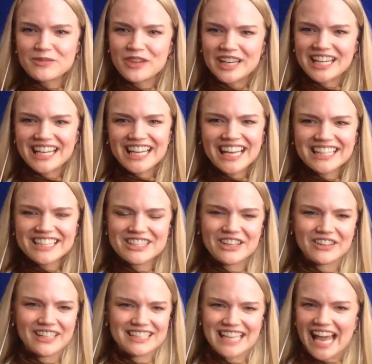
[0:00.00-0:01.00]
funny yet. So
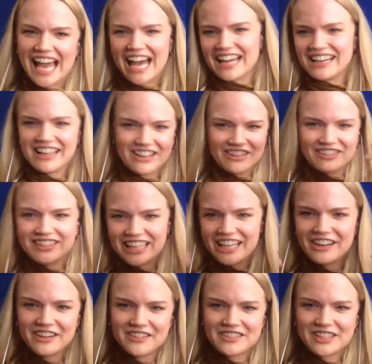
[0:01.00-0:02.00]
let's add another
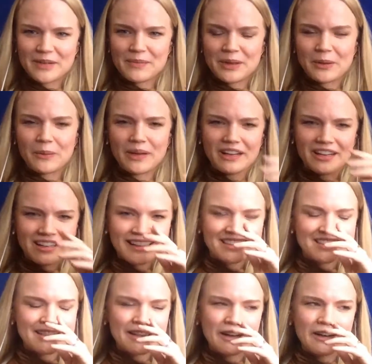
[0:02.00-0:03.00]
layer of something weird.
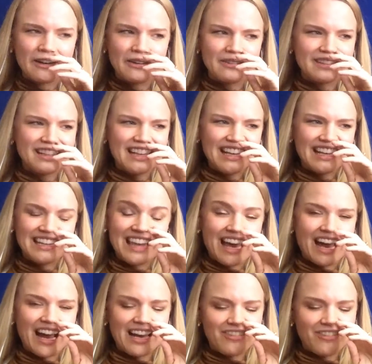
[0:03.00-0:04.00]
So
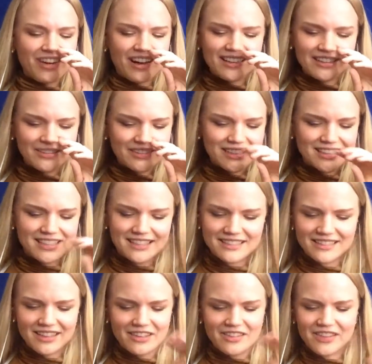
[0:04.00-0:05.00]
yeah, I felt it was
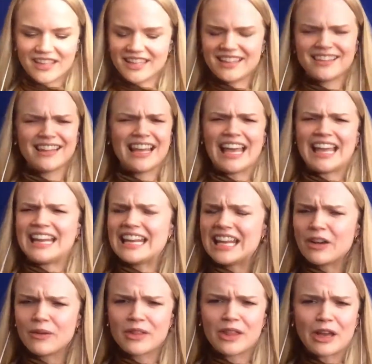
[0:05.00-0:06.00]
in the
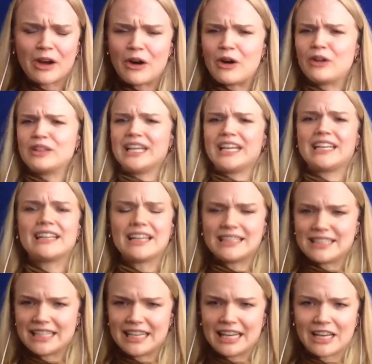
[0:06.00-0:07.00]
ending where they all like get
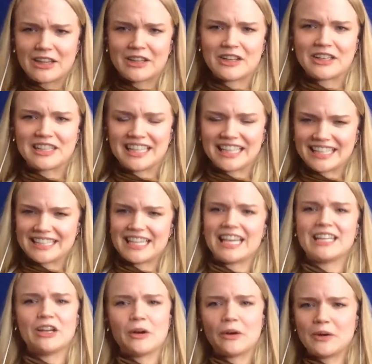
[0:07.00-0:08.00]
together and like say
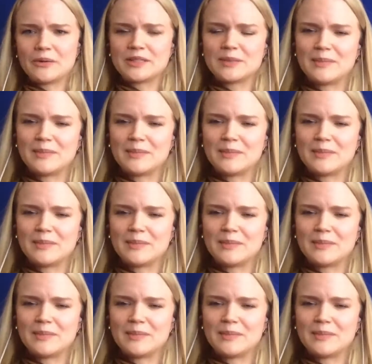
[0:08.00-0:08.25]
no, it was